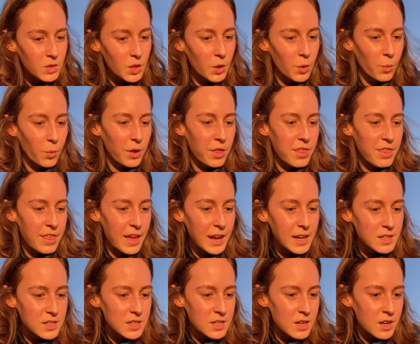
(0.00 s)
with that,
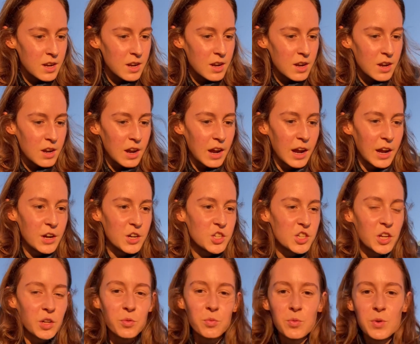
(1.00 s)
I shall
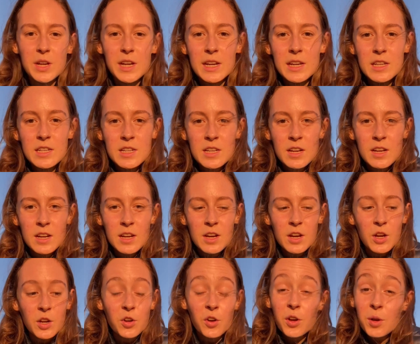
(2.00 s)
read
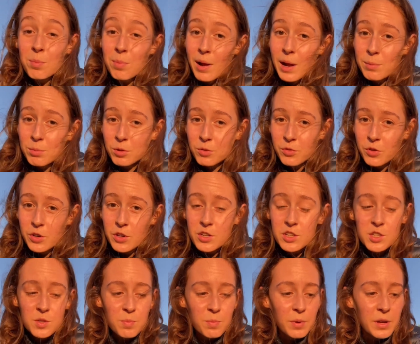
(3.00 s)
not a Bible verse,
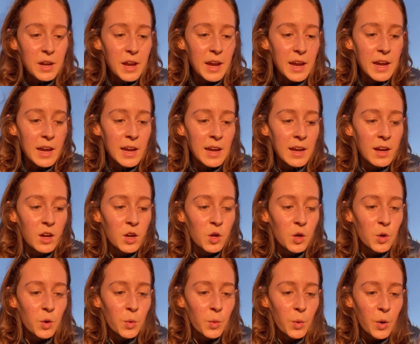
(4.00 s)
but a
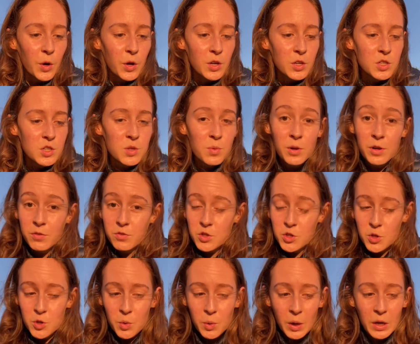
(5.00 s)
quote, one of two
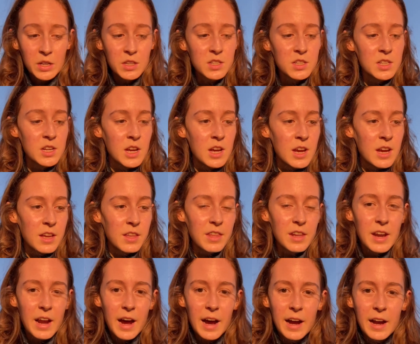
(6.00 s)
quotes, that
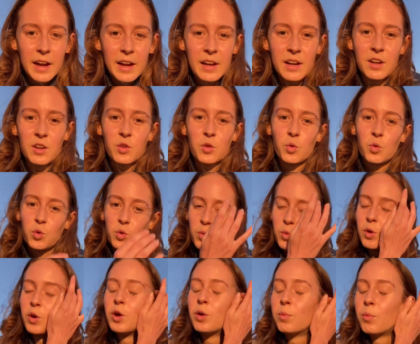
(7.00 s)
I thought
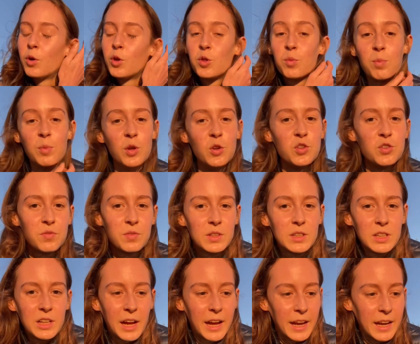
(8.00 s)
were both beautiful
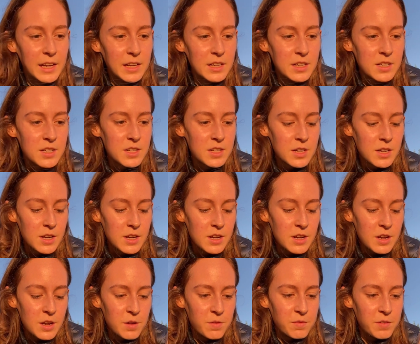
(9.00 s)
and
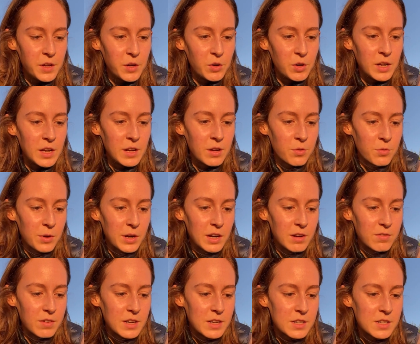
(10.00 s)
very
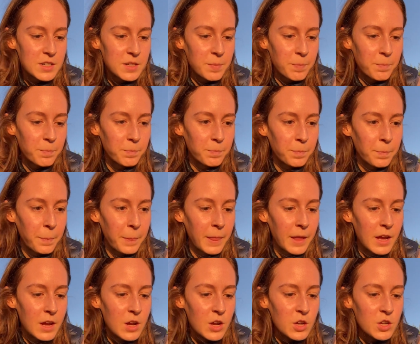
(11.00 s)
relevant.
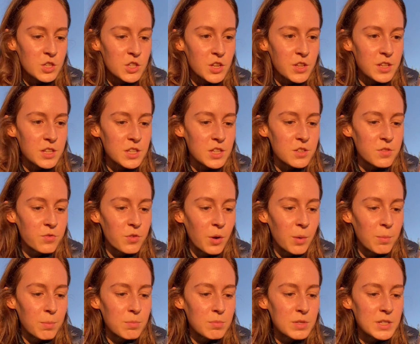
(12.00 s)
So this is
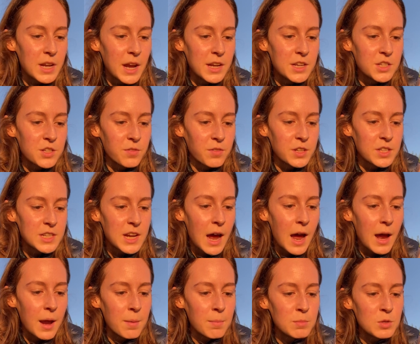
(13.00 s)
from Signs of the Times,